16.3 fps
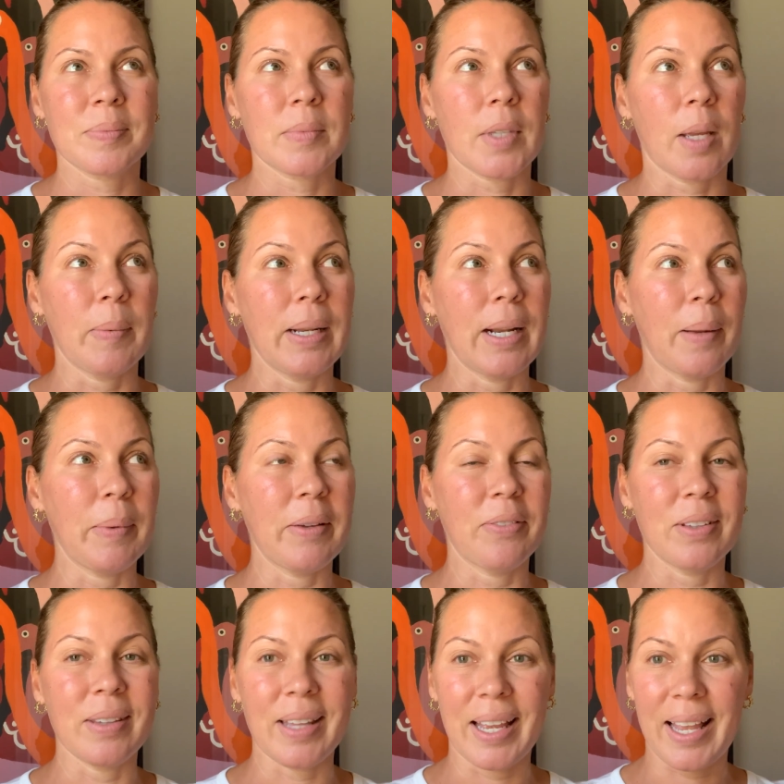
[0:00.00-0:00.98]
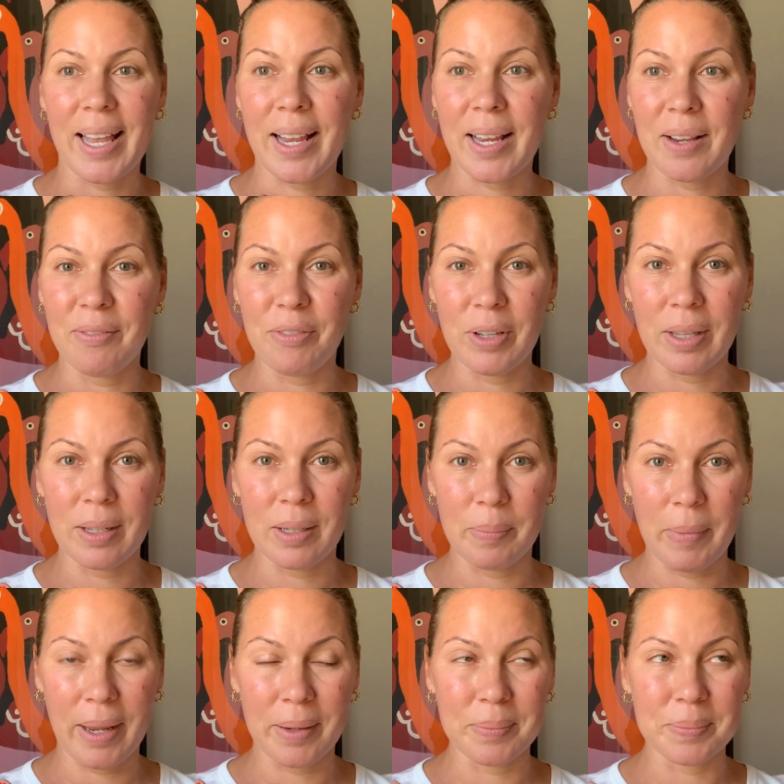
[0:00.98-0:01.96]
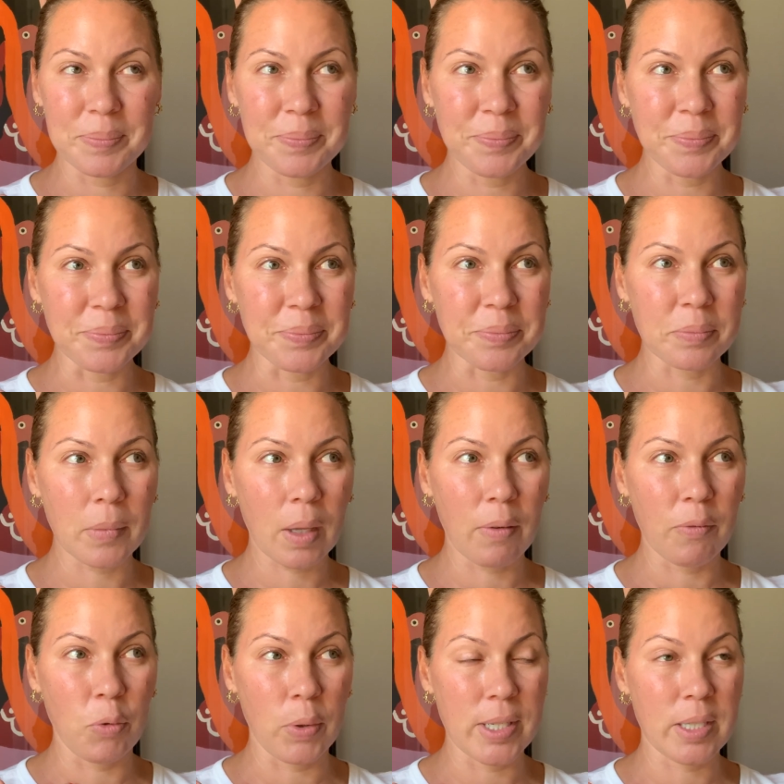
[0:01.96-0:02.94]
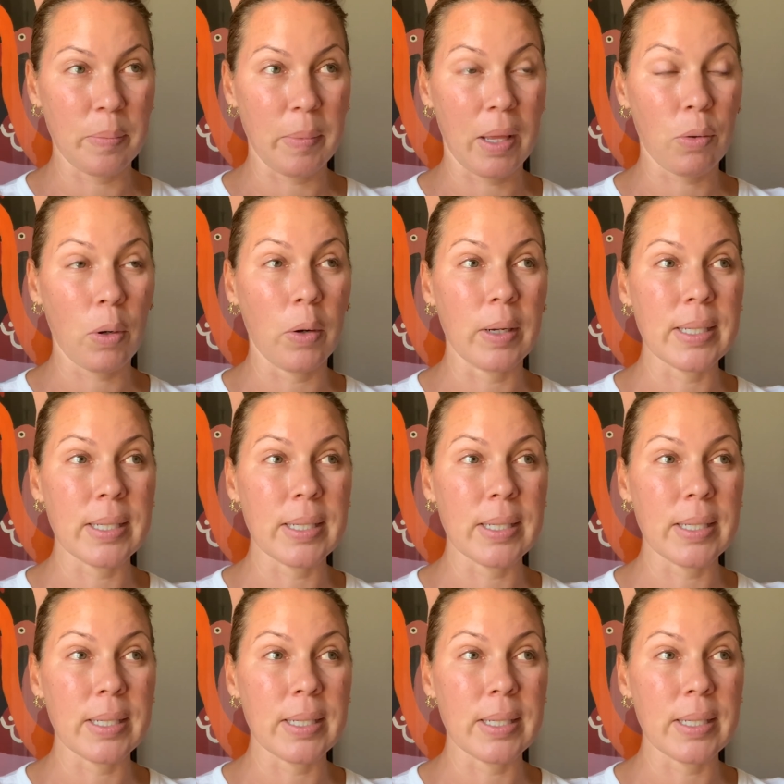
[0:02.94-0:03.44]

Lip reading: I mean, I'm even I can feel it in my voice in my throat.